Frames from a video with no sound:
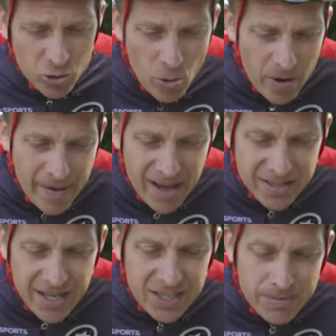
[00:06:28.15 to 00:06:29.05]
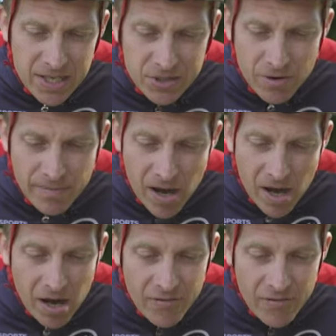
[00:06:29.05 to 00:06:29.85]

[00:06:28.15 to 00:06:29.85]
normally about a centimetre apart,